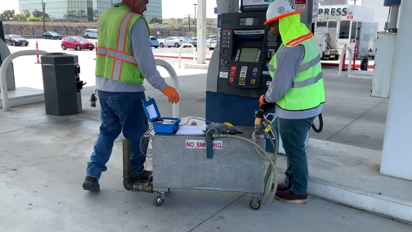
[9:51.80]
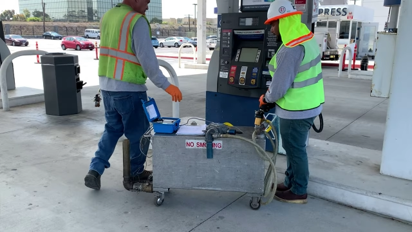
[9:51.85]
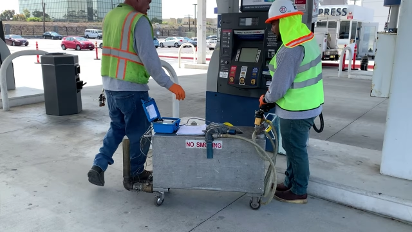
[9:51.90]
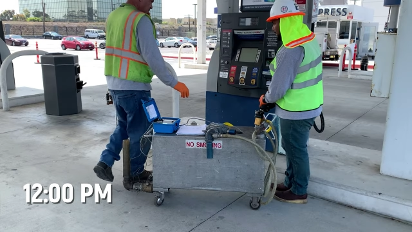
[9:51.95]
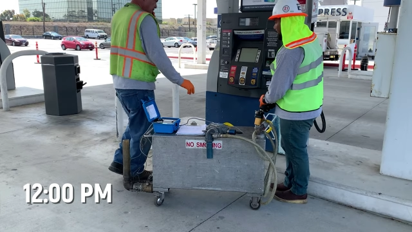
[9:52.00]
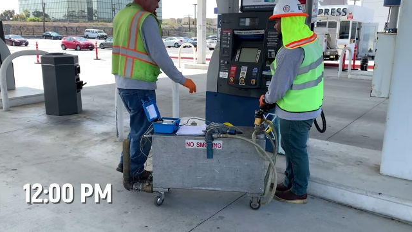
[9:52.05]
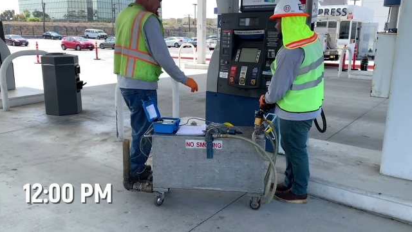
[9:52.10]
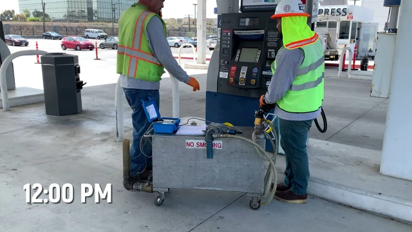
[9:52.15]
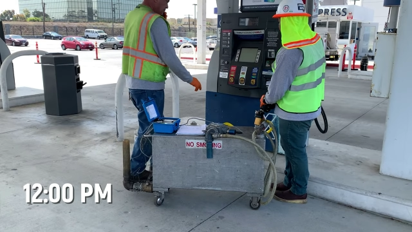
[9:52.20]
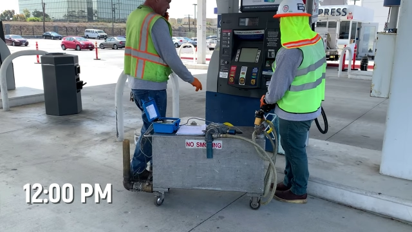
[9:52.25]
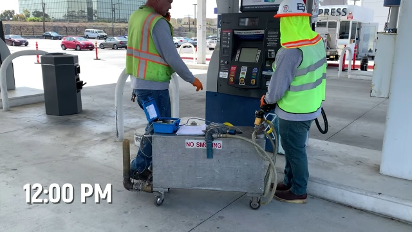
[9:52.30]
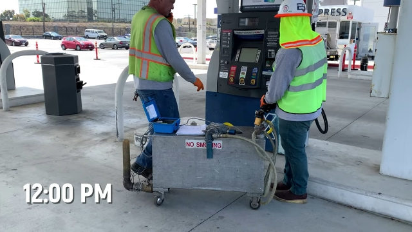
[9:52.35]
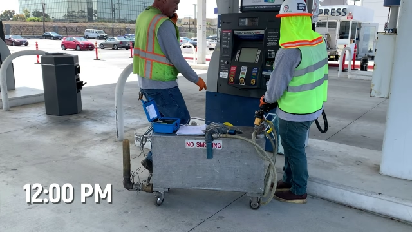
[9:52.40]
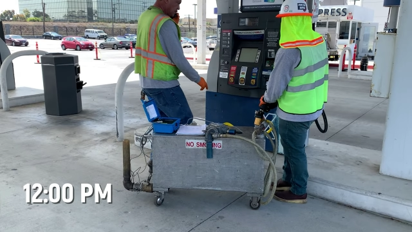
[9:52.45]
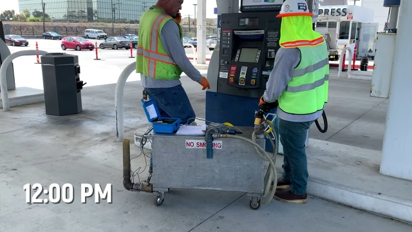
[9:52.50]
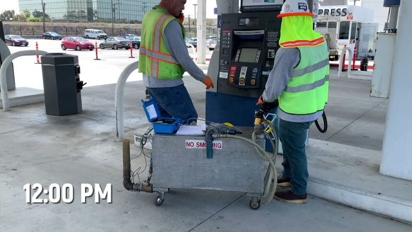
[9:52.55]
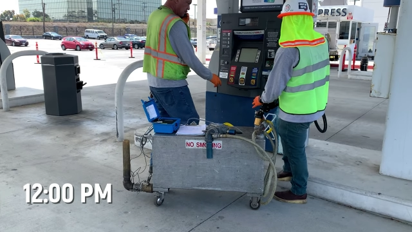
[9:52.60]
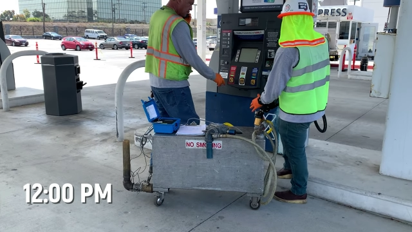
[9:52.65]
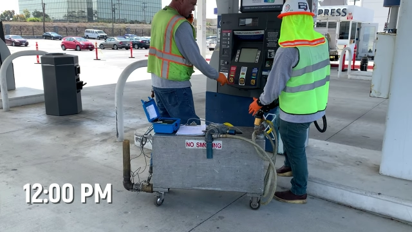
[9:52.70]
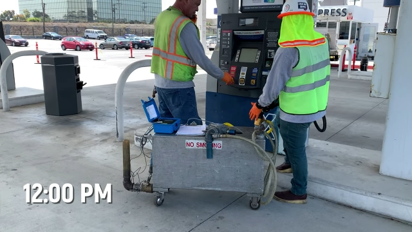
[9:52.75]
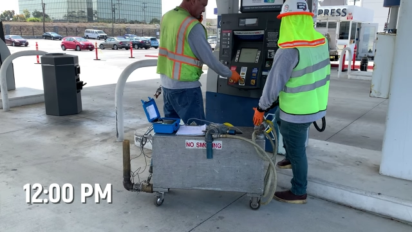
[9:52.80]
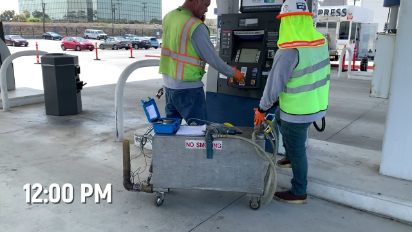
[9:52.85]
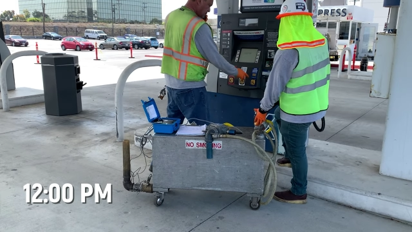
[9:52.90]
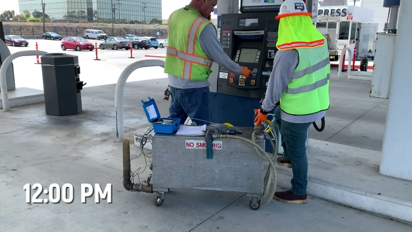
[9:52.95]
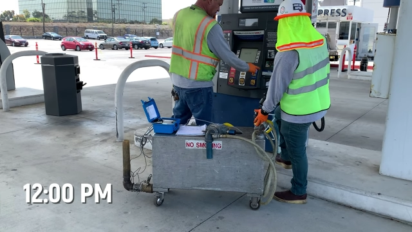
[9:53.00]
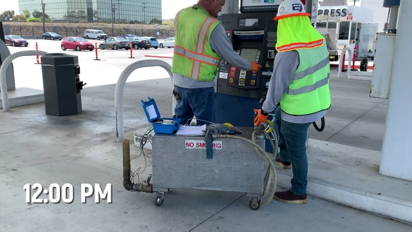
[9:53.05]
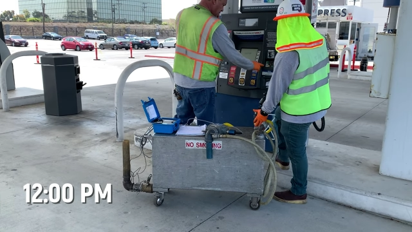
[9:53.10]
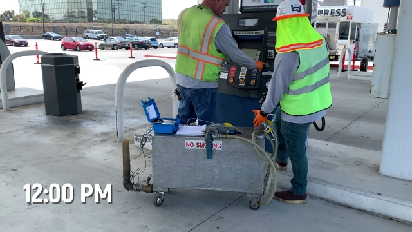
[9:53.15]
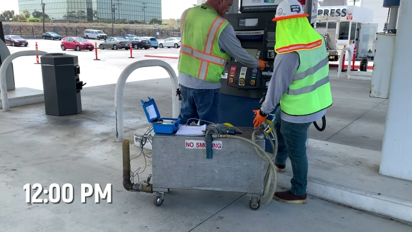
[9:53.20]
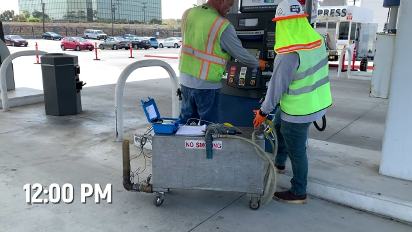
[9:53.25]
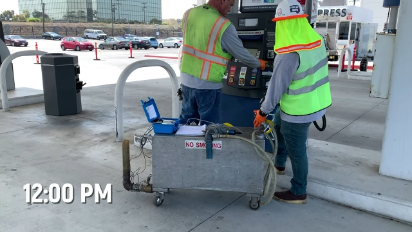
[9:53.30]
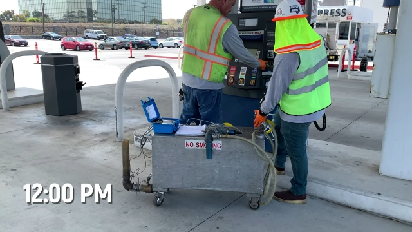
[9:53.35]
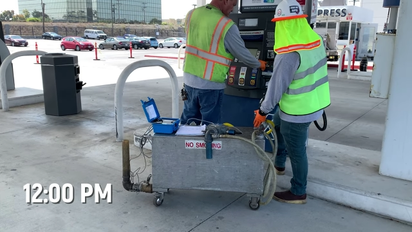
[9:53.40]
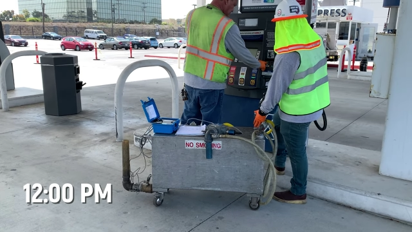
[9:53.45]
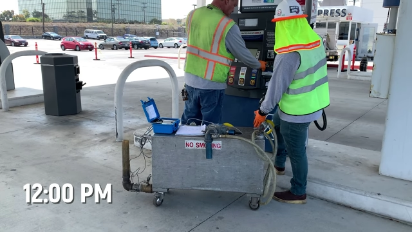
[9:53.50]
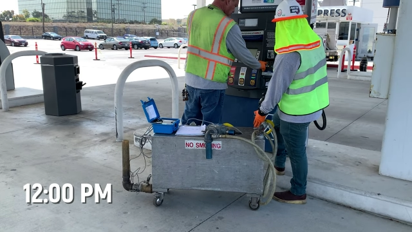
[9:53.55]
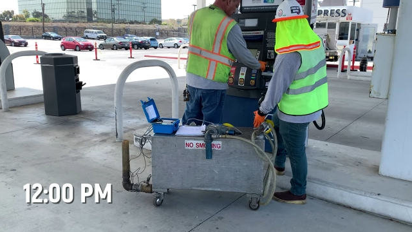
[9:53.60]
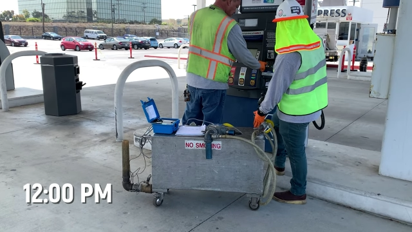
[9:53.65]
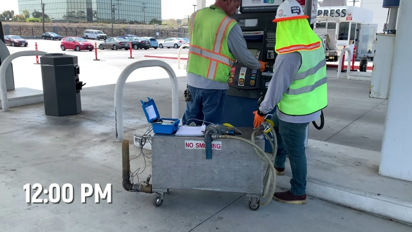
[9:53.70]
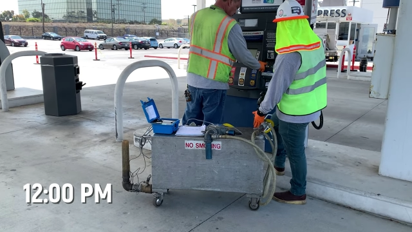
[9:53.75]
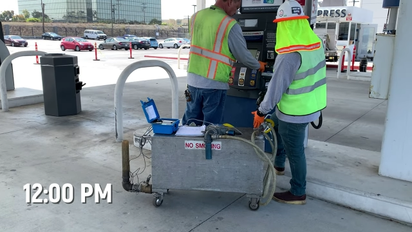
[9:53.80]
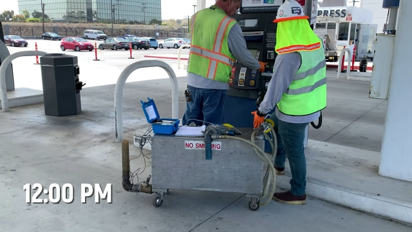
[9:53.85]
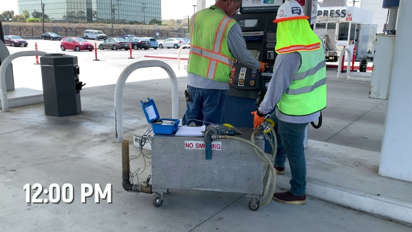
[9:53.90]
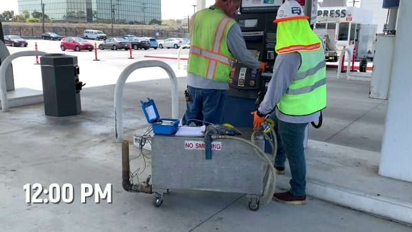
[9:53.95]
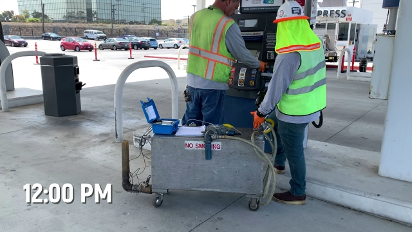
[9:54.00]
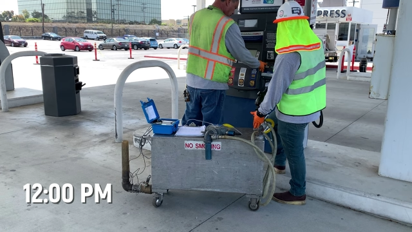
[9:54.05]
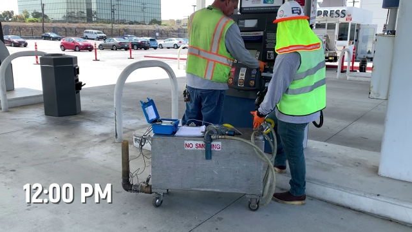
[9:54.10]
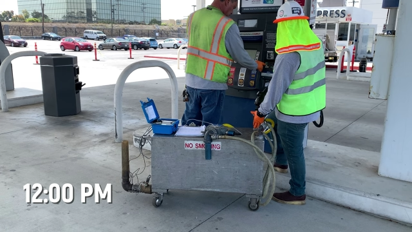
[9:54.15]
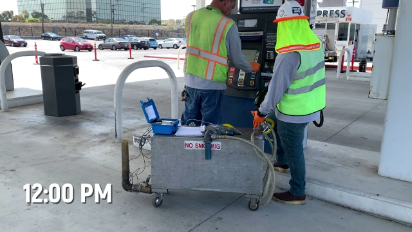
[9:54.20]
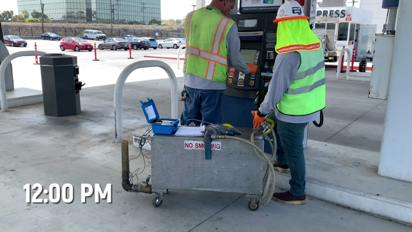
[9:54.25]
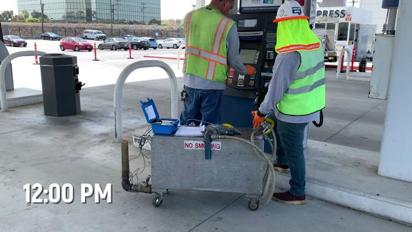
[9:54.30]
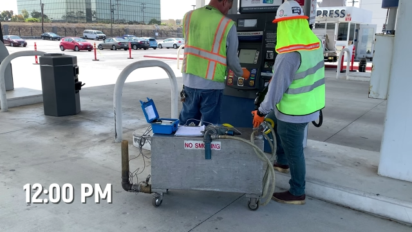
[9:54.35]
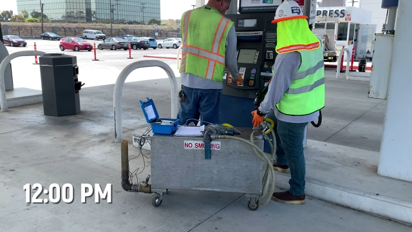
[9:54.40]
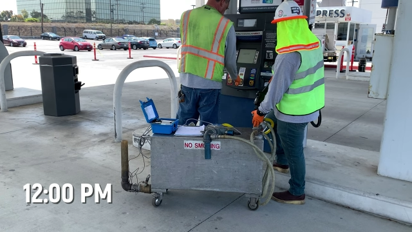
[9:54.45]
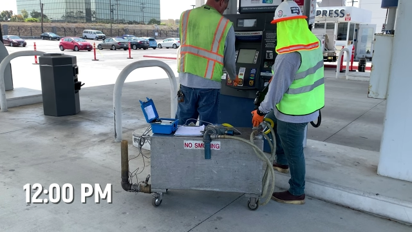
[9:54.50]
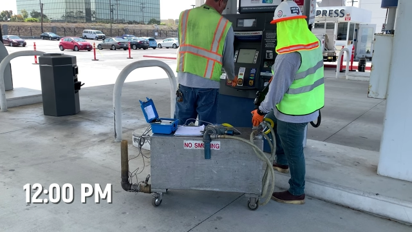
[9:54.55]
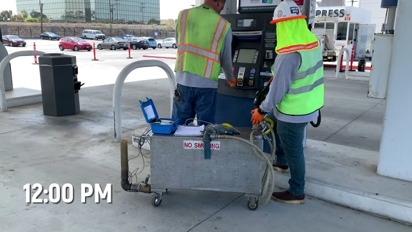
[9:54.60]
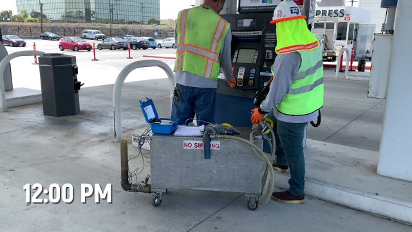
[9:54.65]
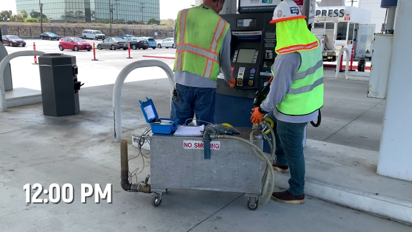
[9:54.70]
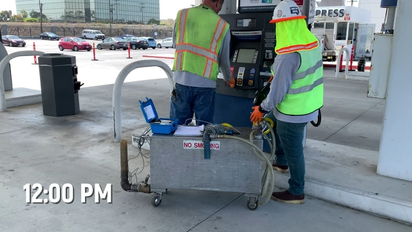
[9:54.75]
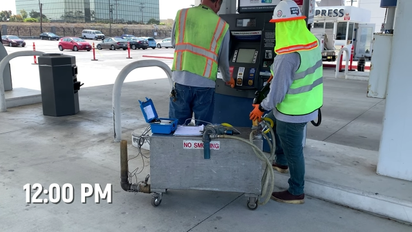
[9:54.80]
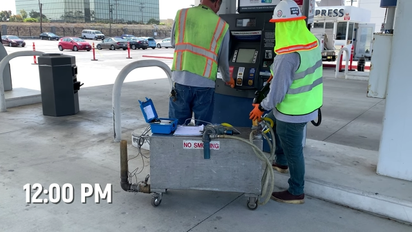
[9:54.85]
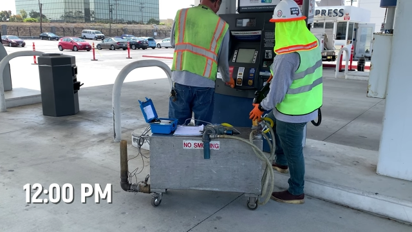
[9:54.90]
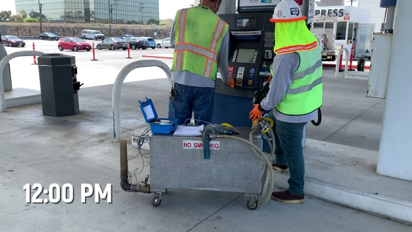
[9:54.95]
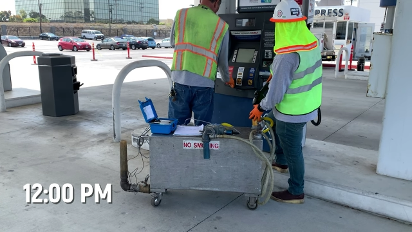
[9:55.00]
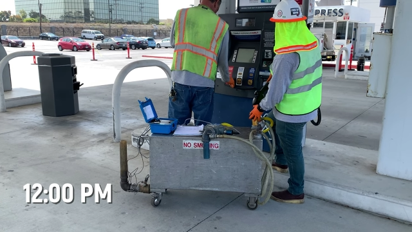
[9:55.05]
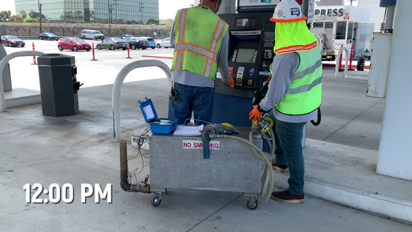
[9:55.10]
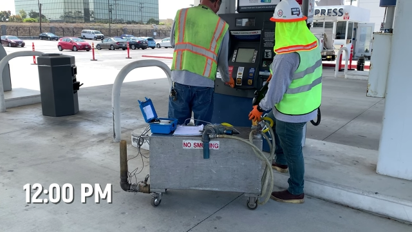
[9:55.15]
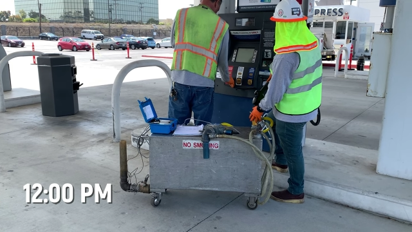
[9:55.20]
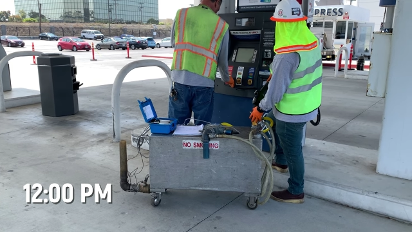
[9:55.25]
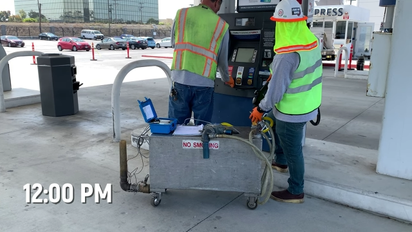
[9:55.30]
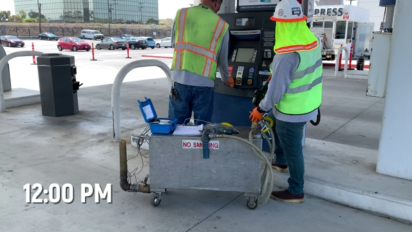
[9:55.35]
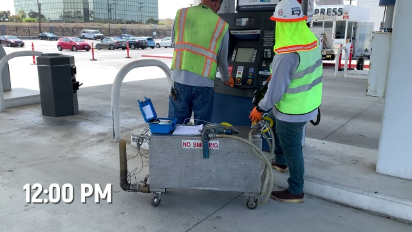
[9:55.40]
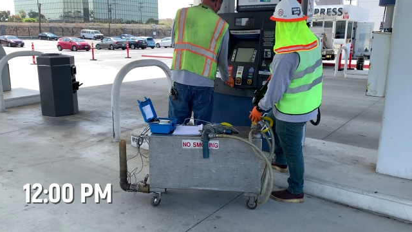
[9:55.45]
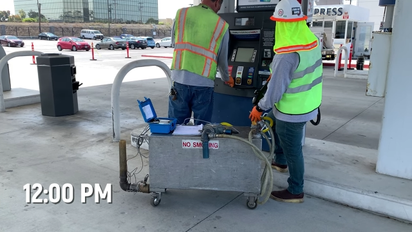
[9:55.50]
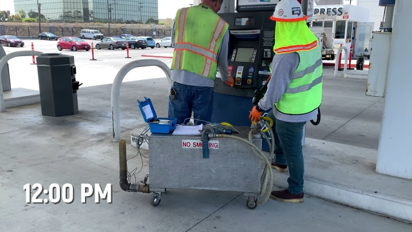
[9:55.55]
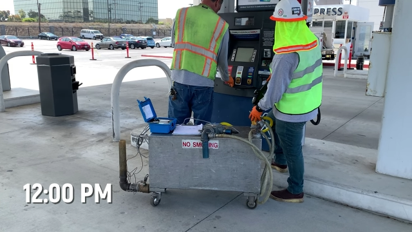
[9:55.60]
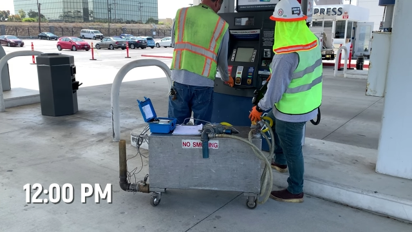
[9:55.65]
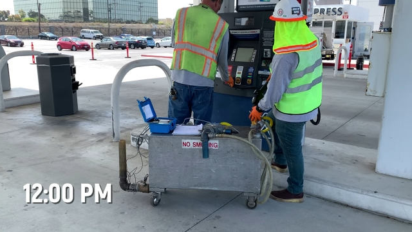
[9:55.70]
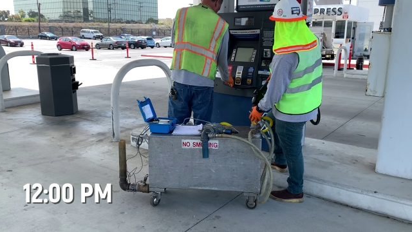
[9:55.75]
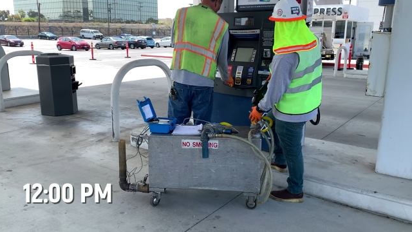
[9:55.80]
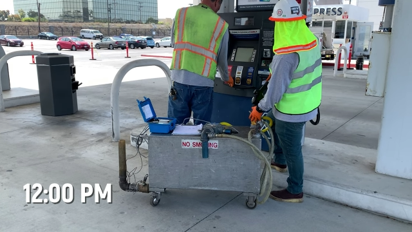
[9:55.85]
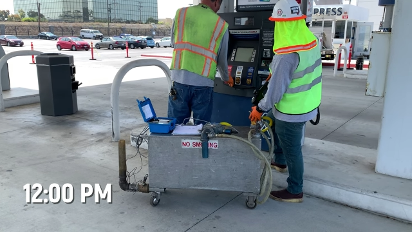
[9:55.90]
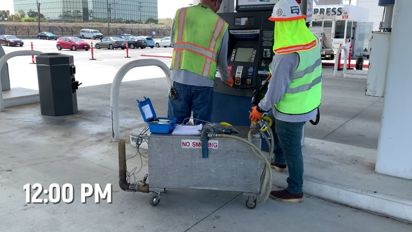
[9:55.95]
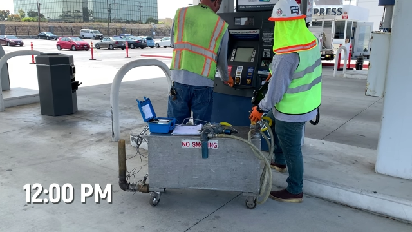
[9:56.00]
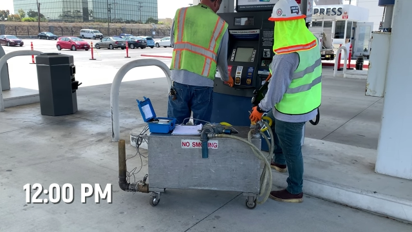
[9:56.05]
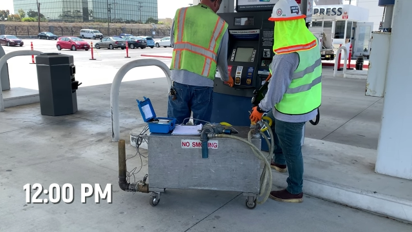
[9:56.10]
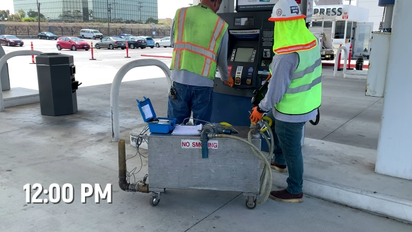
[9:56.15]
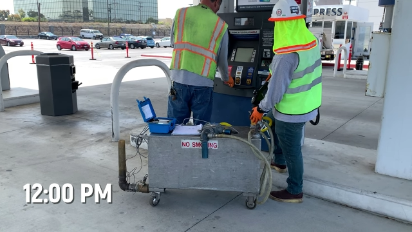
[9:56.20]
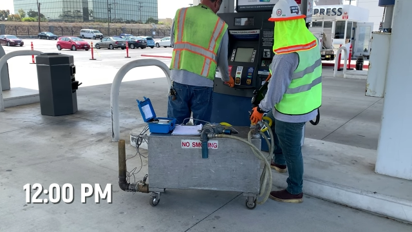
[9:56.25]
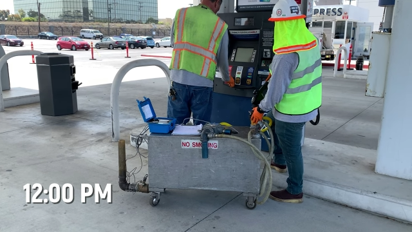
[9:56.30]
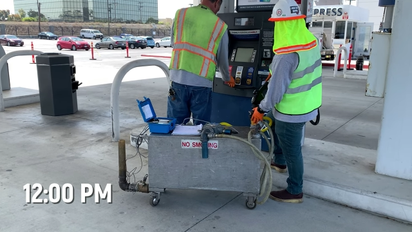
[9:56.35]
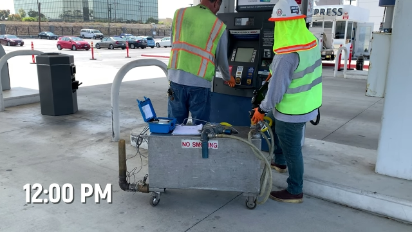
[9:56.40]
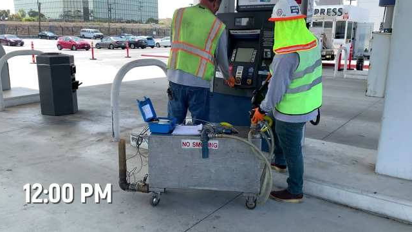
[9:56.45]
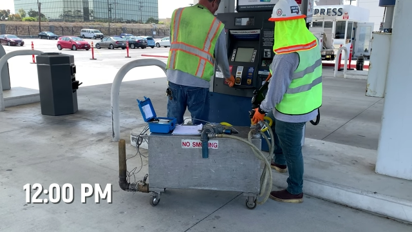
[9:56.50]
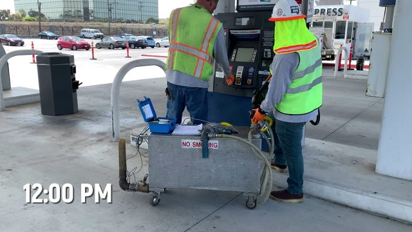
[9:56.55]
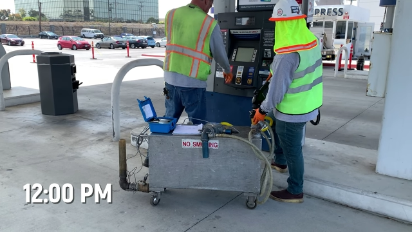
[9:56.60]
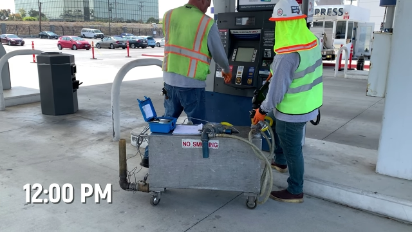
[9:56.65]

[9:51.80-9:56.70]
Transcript: [unreadable: no face in view]